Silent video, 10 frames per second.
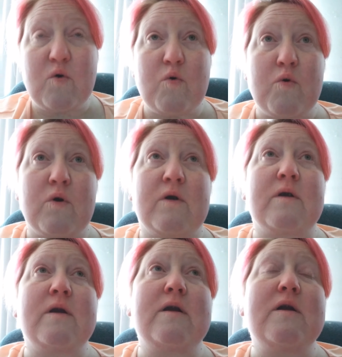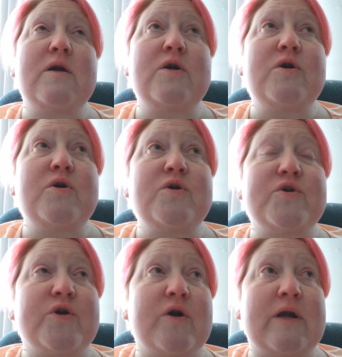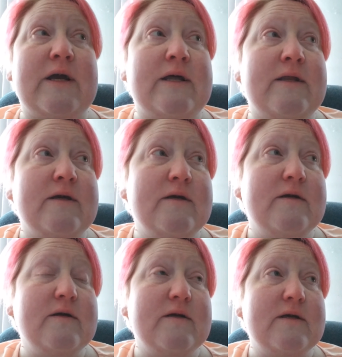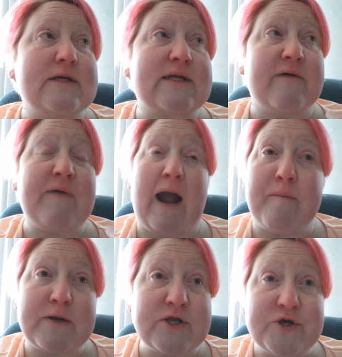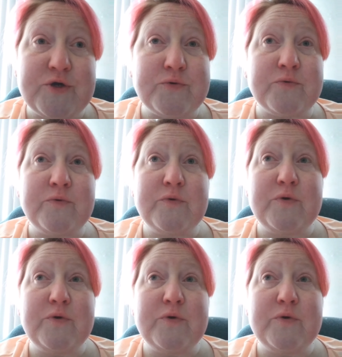or certain stuff happened to you,